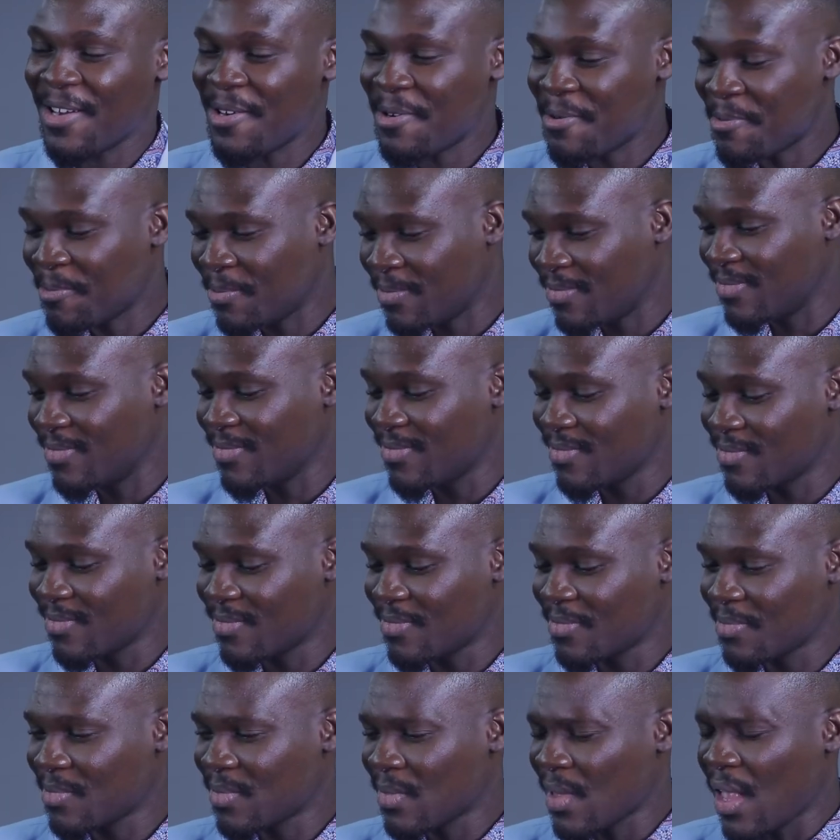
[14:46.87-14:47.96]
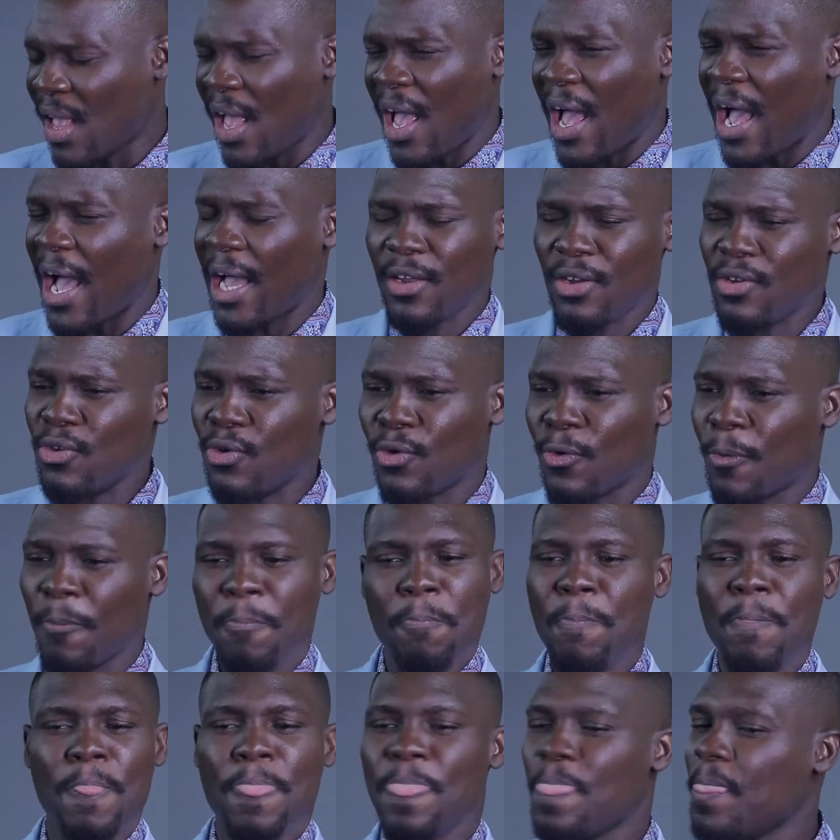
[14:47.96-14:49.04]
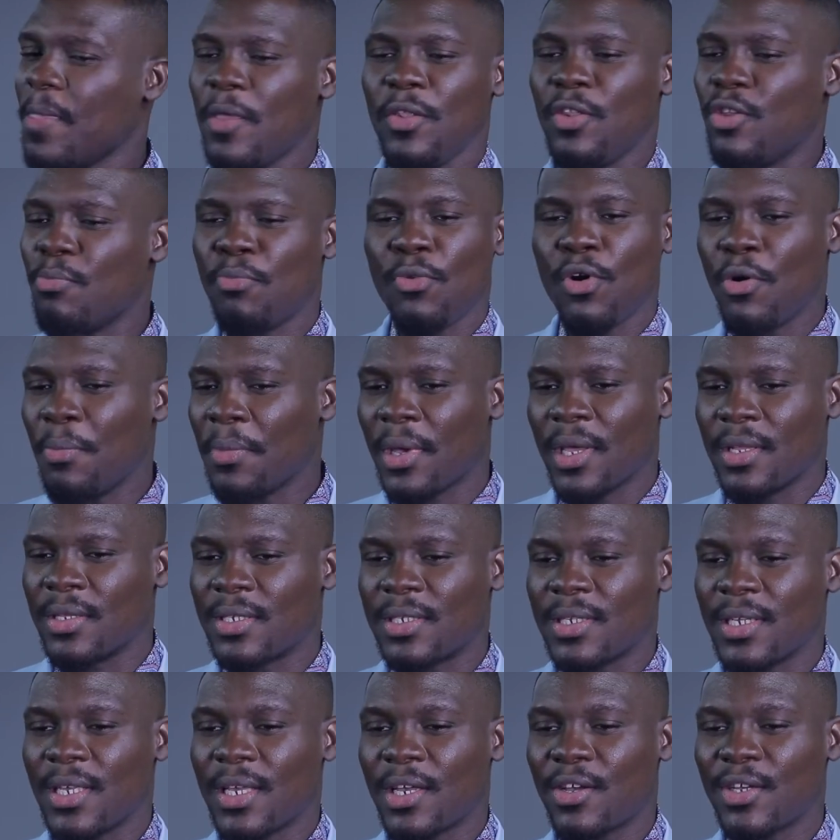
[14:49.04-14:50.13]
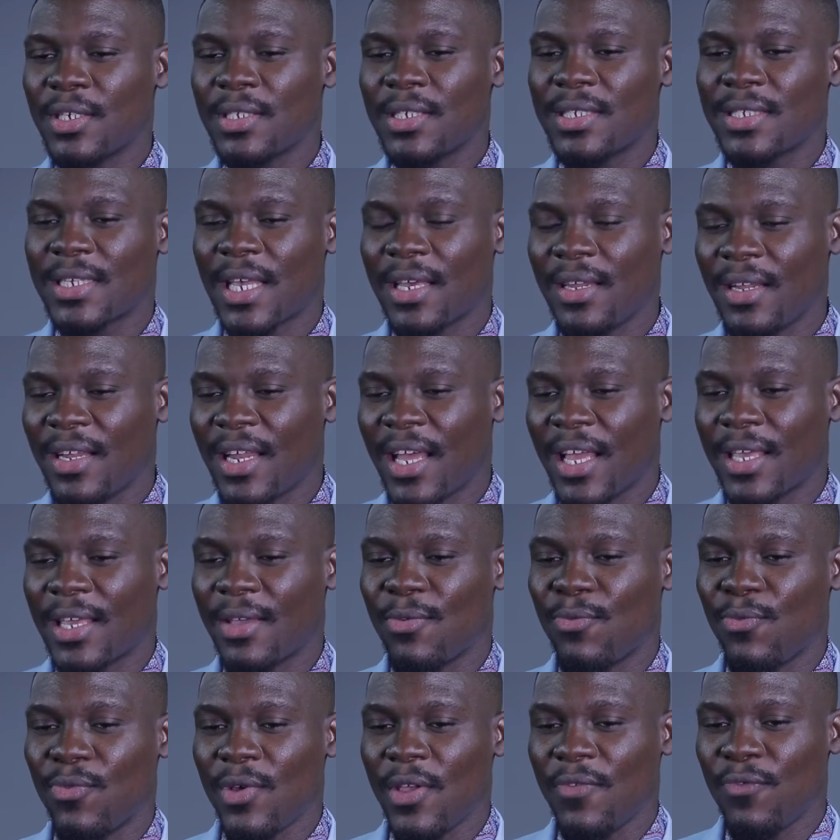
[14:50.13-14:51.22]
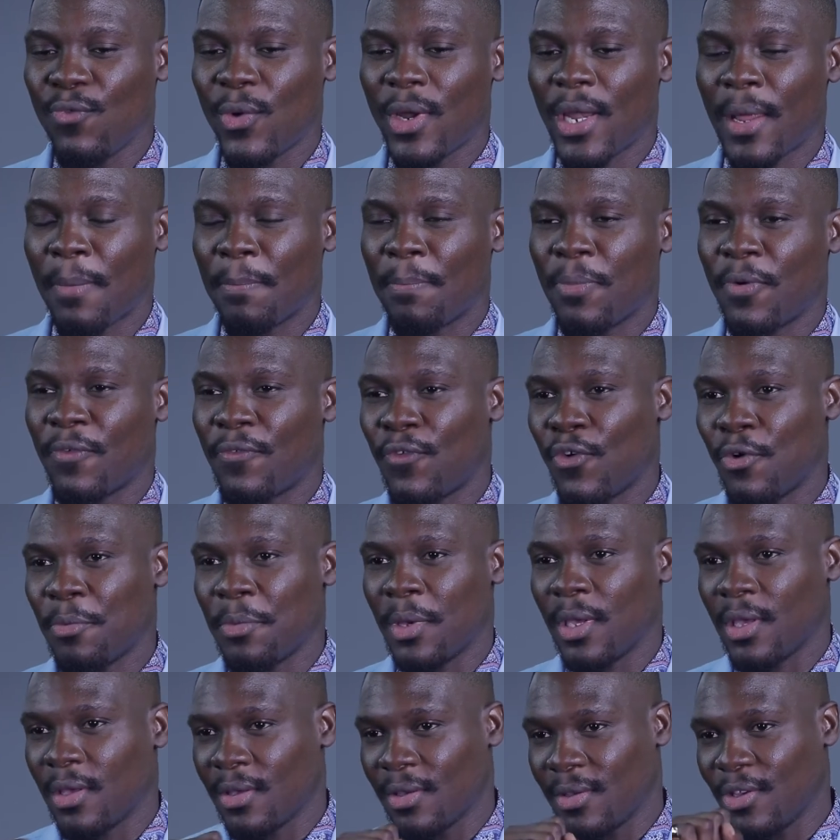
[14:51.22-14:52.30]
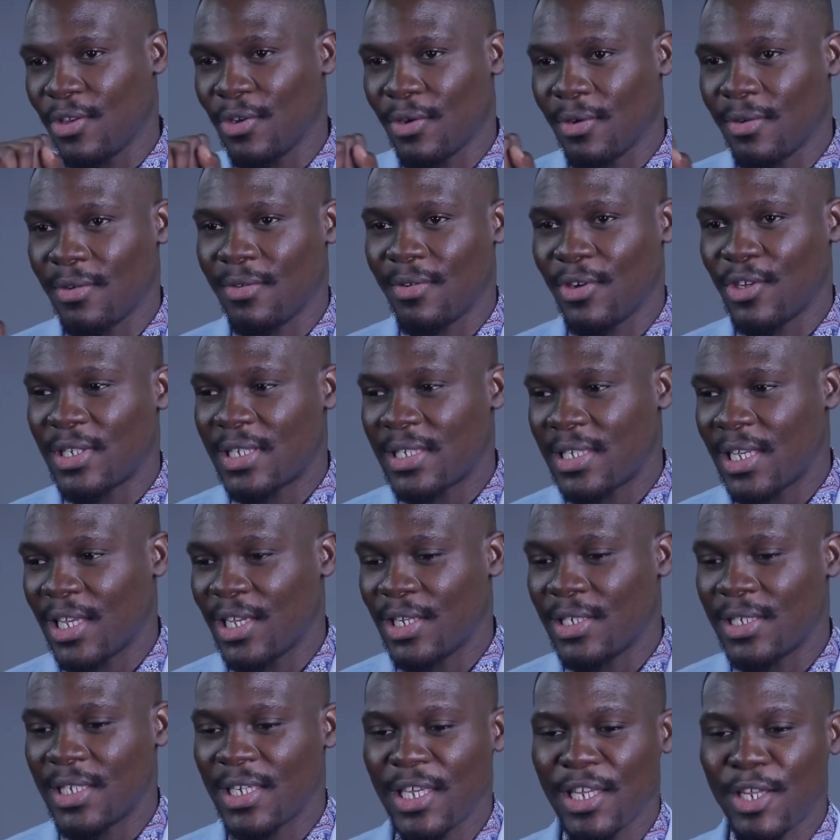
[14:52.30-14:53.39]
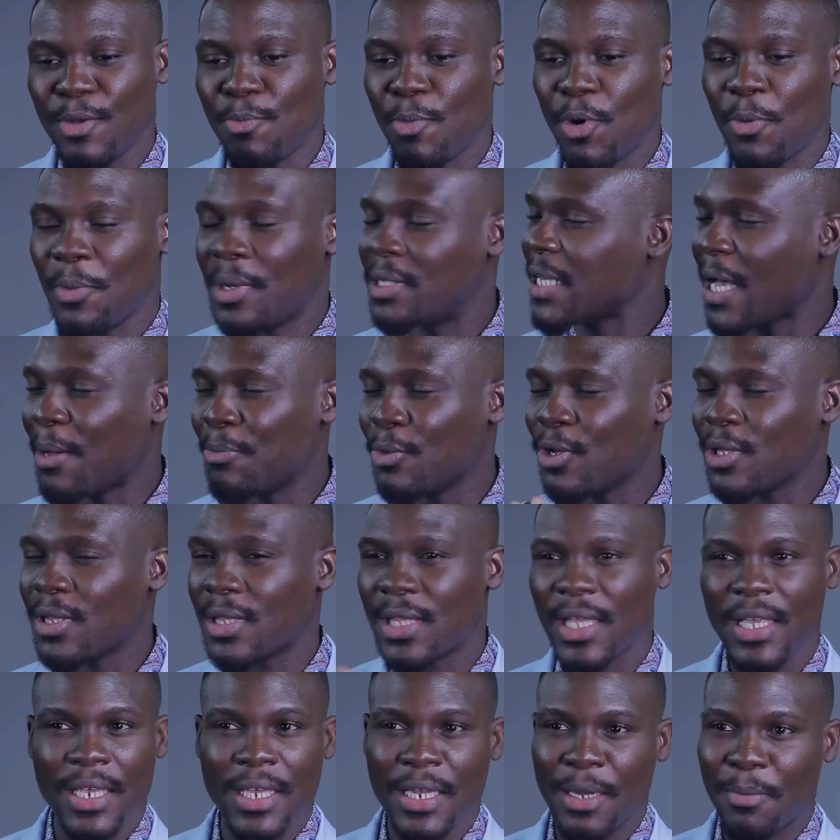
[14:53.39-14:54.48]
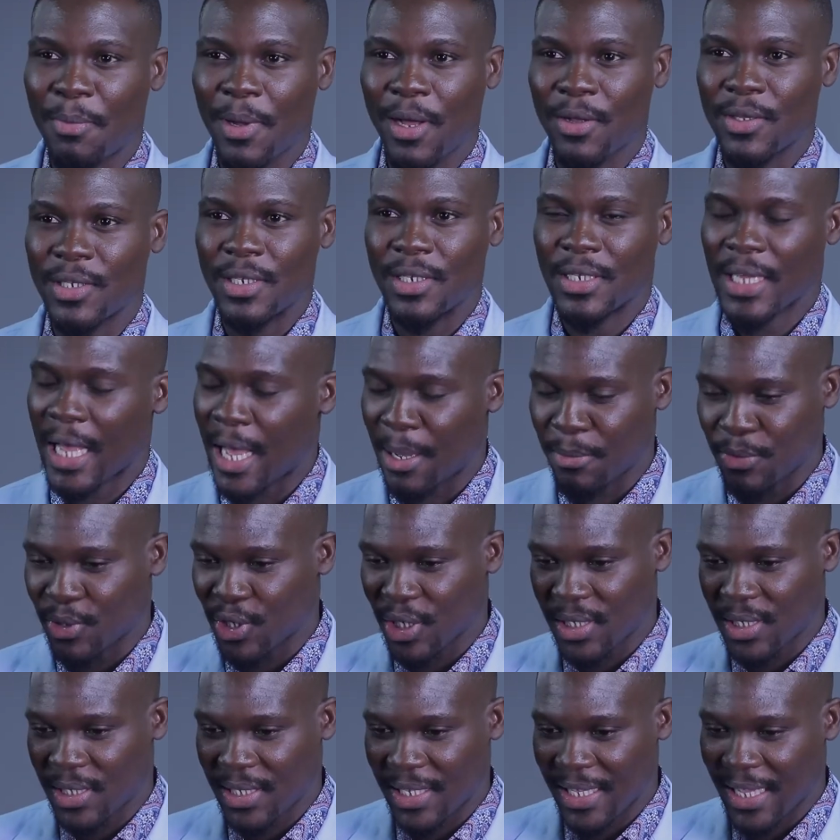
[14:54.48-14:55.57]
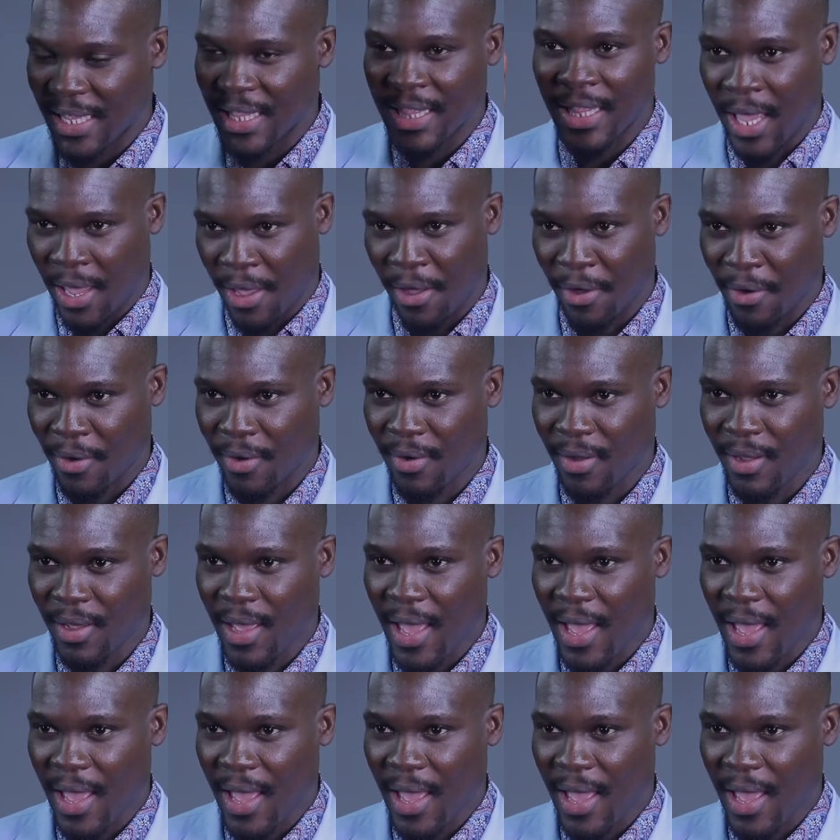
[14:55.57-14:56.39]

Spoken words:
I don't know. In the moment, because it's kind of like, even when I'm performing, you know, on stage, in the moment, I'm not thinking about it. I'm just there.